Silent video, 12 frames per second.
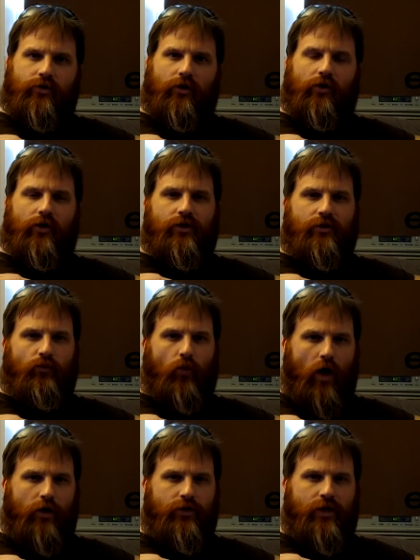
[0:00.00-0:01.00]
So it's,
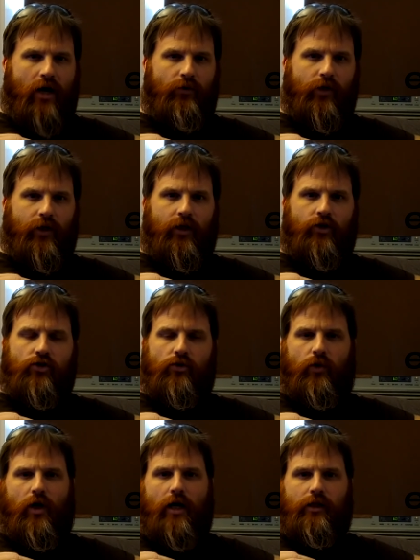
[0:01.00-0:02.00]
water's not really an
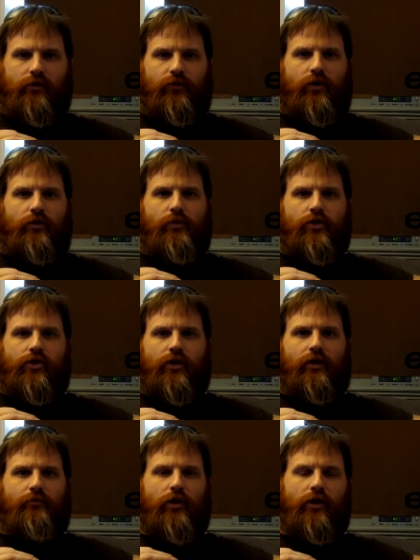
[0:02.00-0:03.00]
issue where I live here in Michigan.